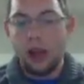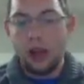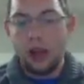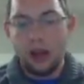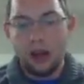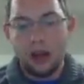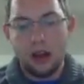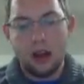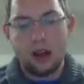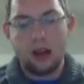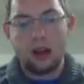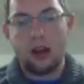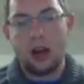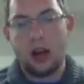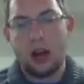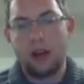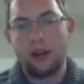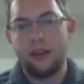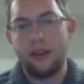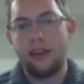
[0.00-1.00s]
in the
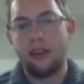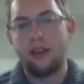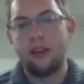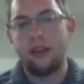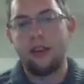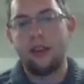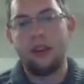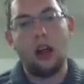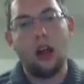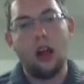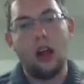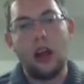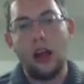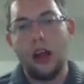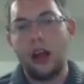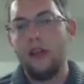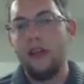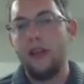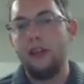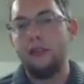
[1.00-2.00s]
context
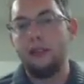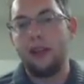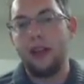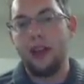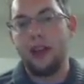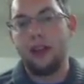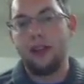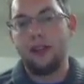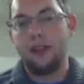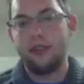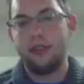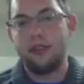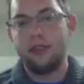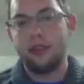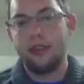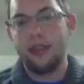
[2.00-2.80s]
of these plants